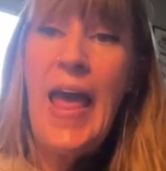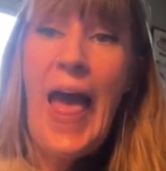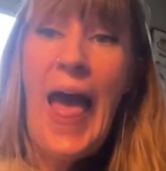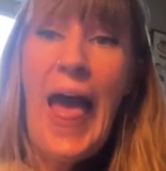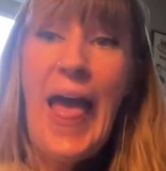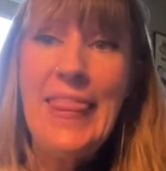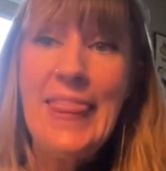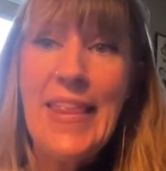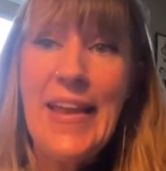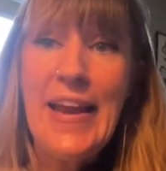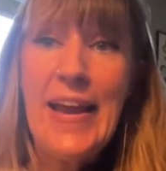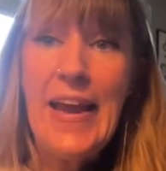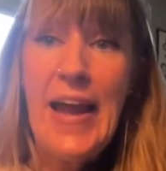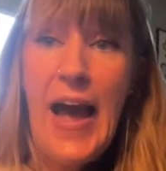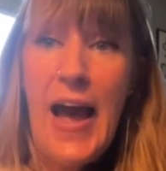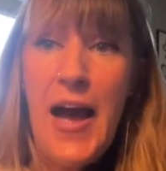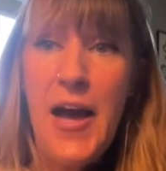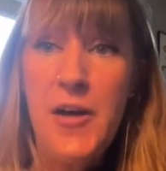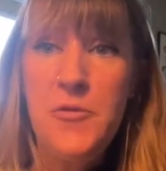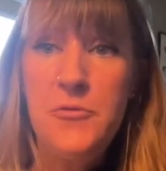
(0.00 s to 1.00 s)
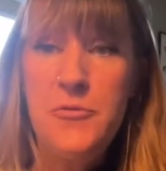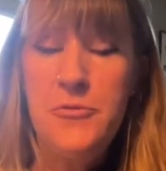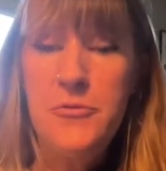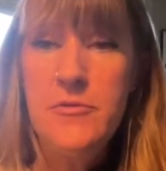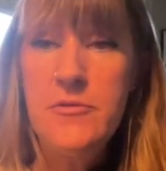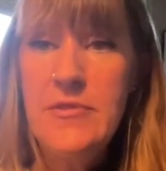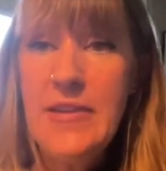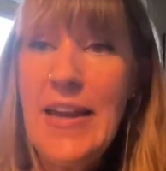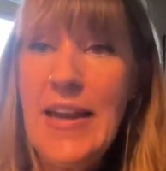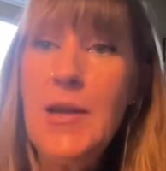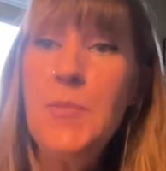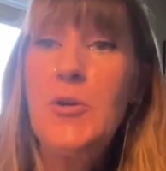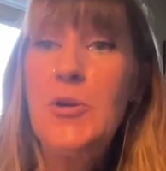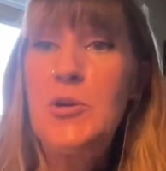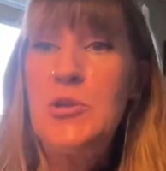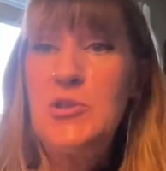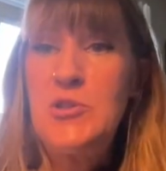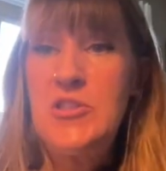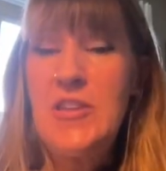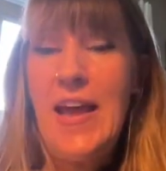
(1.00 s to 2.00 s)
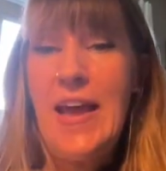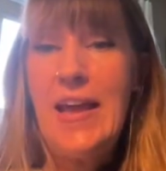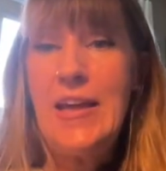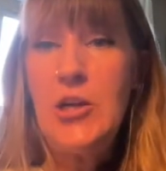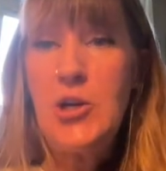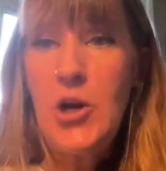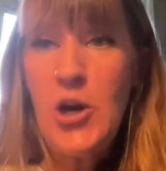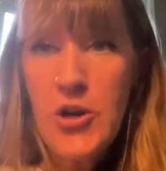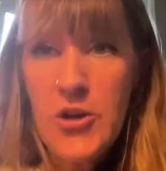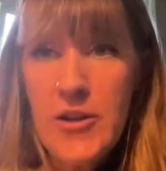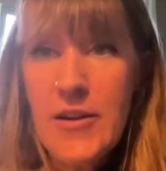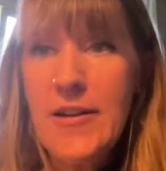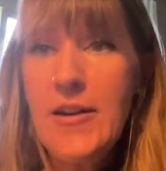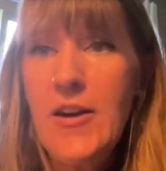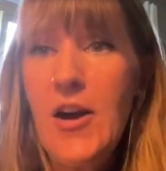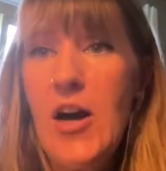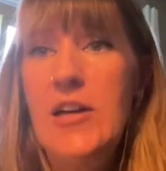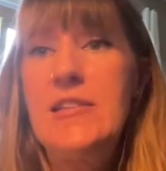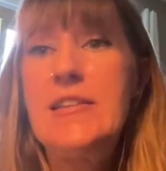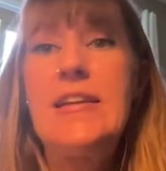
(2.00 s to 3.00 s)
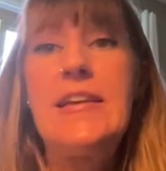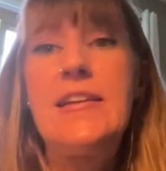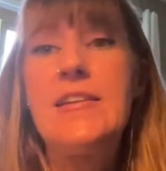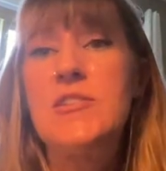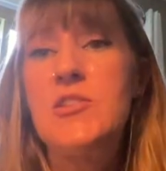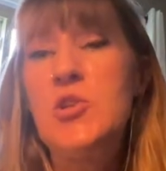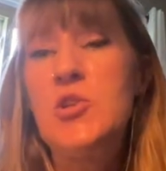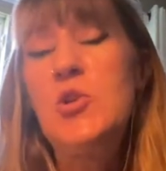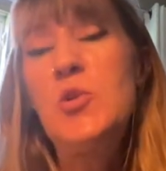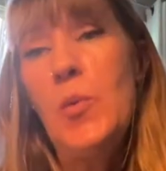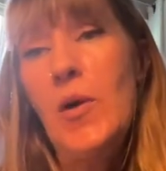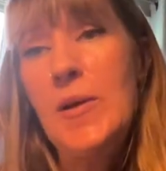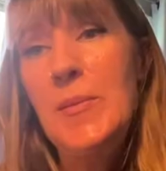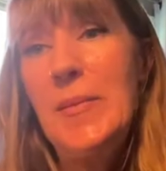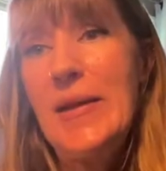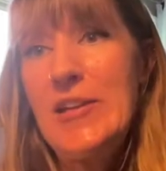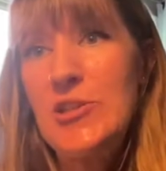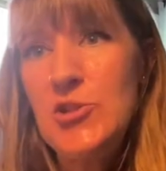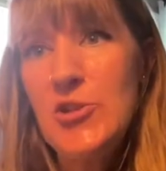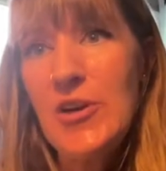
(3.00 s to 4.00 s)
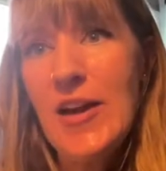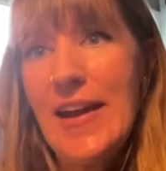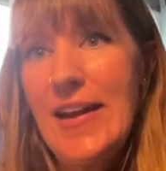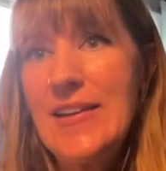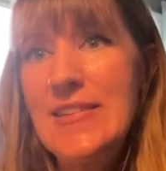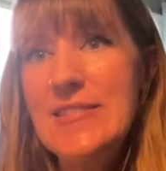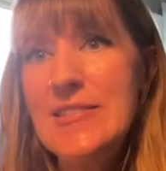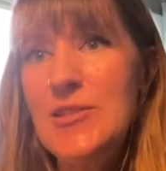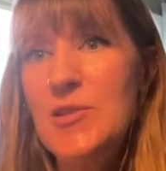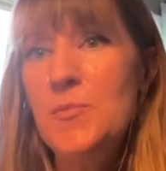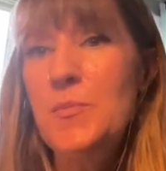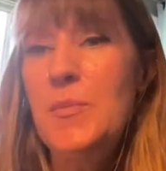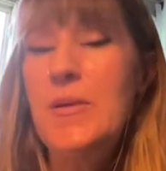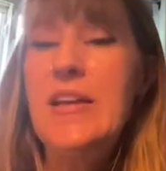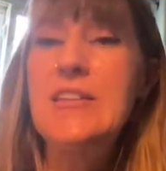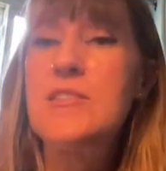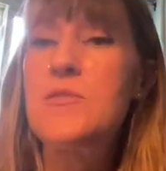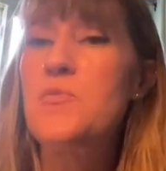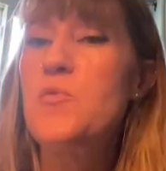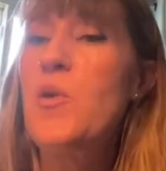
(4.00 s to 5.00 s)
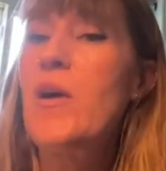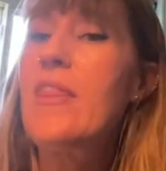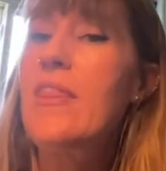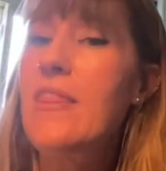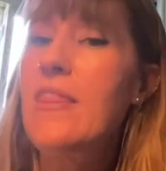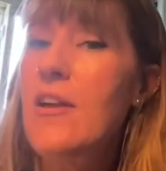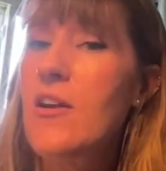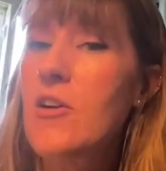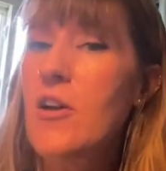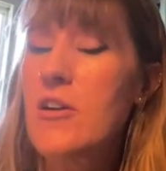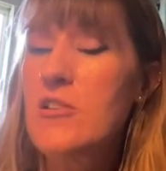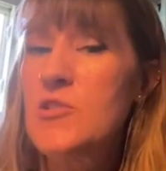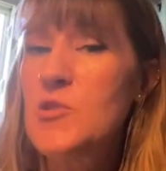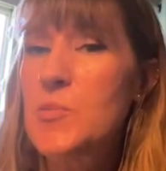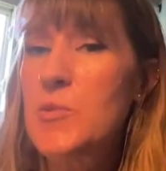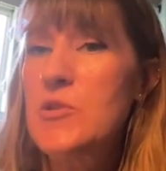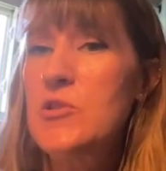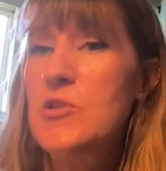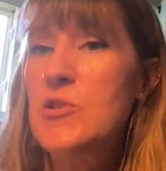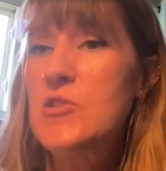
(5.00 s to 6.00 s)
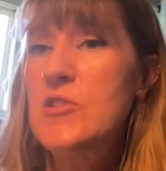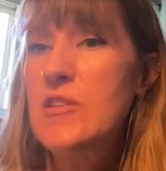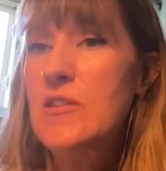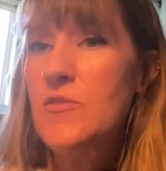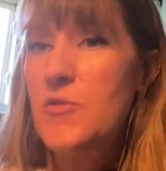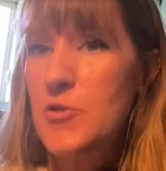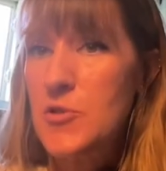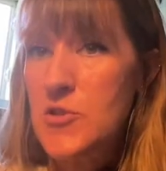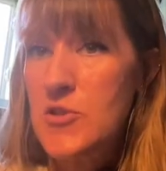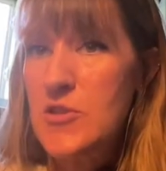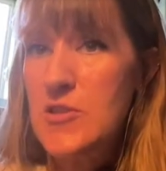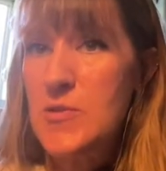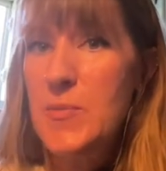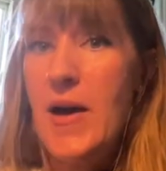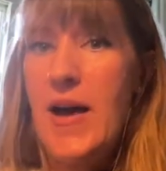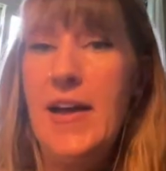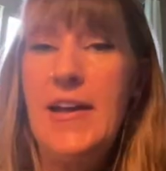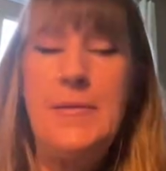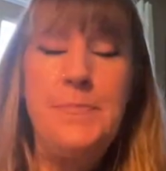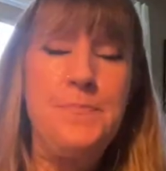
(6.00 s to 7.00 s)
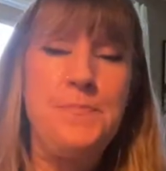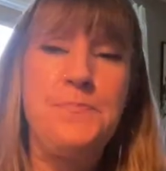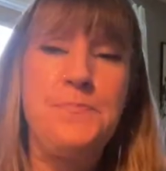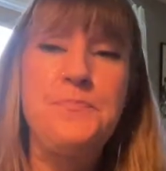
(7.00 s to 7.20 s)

And then I have neighbors and current colleagues who want to make trades because of what their garden is producing versus mine.